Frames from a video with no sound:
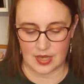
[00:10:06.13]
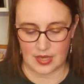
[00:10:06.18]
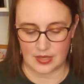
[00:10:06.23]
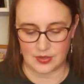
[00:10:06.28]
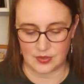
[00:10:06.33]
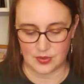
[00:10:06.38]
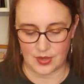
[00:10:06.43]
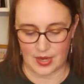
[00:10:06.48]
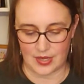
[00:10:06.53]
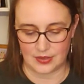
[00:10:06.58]
I
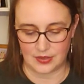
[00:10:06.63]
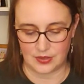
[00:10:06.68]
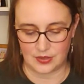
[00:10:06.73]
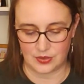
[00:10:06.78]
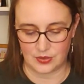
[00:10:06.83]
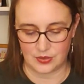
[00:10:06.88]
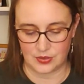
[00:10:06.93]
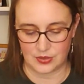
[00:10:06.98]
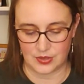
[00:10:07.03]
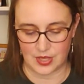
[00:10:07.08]
try to
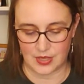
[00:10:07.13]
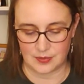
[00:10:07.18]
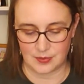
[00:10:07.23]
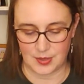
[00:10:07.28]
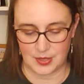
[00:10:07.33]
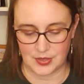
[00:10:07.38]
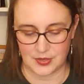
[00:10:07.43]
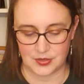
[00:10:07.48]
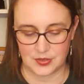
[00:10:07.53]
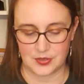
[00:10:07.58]
use
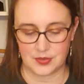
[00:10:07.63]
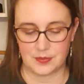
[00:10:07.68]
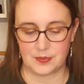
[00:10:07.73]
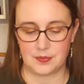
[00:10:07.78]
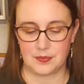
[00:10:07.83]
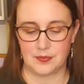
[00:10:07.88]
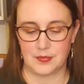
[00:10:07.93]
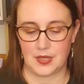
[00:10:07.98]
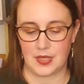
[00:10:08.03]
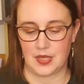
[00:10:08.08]
centimeters
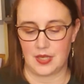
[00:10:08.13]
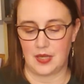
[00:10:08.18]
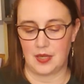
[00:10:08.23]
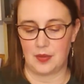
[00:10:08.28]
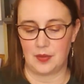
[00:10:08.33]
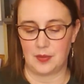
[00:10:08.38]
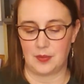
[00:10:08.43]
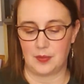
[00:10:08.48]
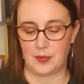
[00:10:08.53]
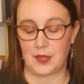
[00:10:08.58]

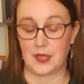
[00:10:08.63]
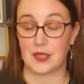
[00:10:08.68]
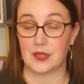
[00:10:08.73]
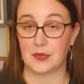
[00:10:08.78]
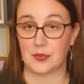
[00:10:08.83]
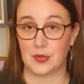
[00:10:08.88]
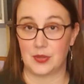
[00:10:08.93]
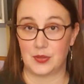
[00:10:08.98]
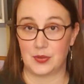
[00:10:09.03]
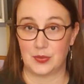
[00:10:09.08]
because
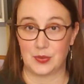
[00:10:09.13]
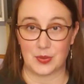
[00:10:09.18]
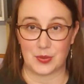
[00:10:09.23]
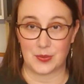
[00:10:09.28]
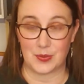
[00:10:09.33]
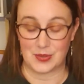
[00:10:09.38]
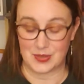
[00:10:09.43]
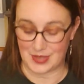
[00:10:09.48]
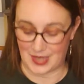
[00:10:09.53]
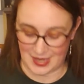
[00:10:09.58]
we do work
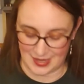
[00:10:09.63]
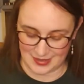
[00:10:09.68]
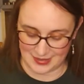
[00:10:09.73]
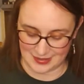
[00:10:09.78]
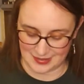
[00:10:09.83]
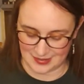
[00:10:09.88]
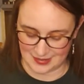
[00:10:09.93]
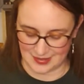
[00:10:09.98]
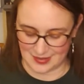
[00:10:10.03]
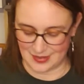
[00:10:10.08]
with
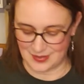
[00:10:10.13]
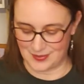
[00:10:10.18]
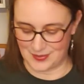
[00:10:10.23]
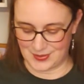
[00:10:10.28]
science.